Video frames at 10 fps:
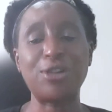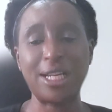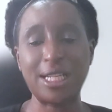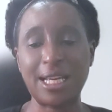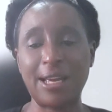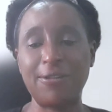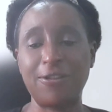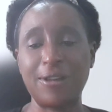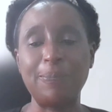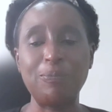for
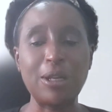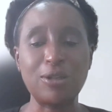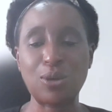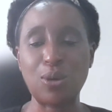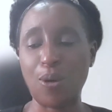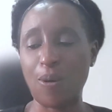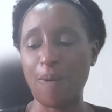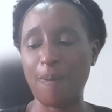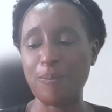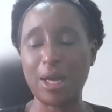HIV.
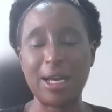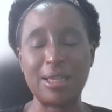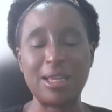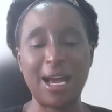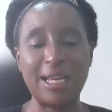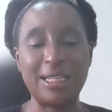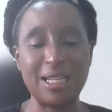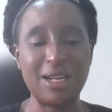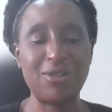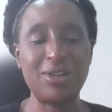So the
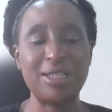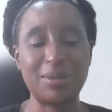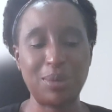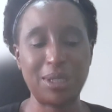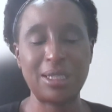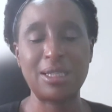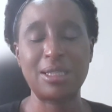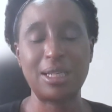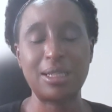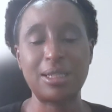adherence,
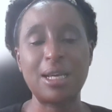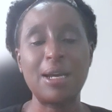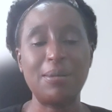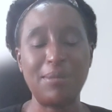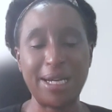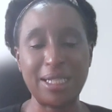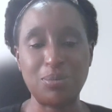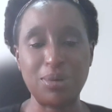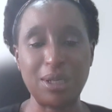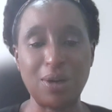persistence
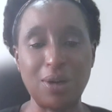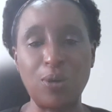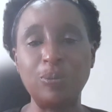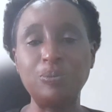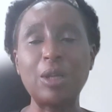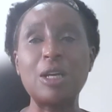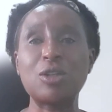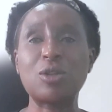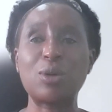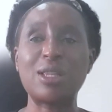might be low.
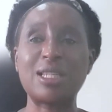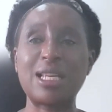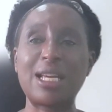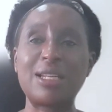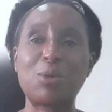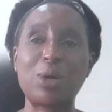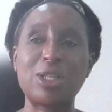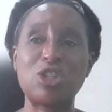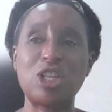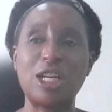So the second
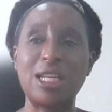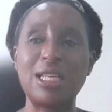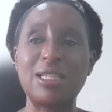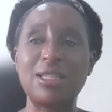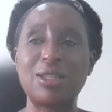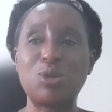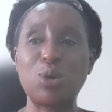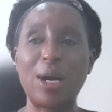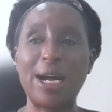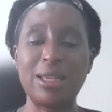question is,
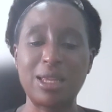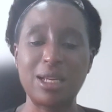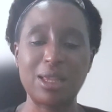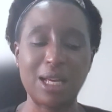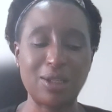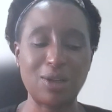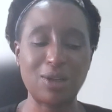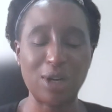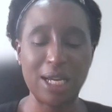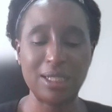do I think that
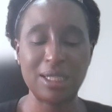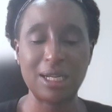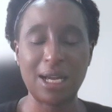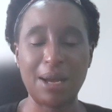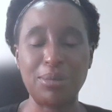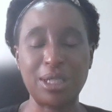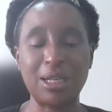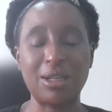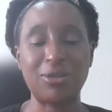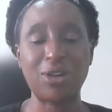long-acting
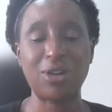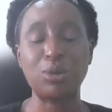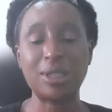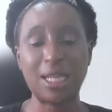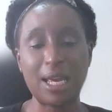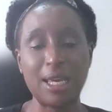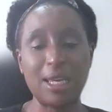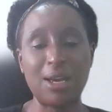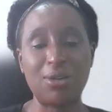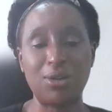cabotegravir will
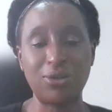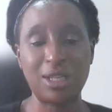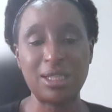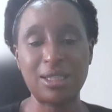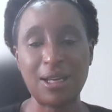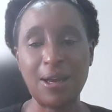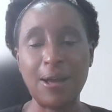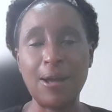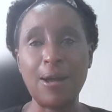take care of this?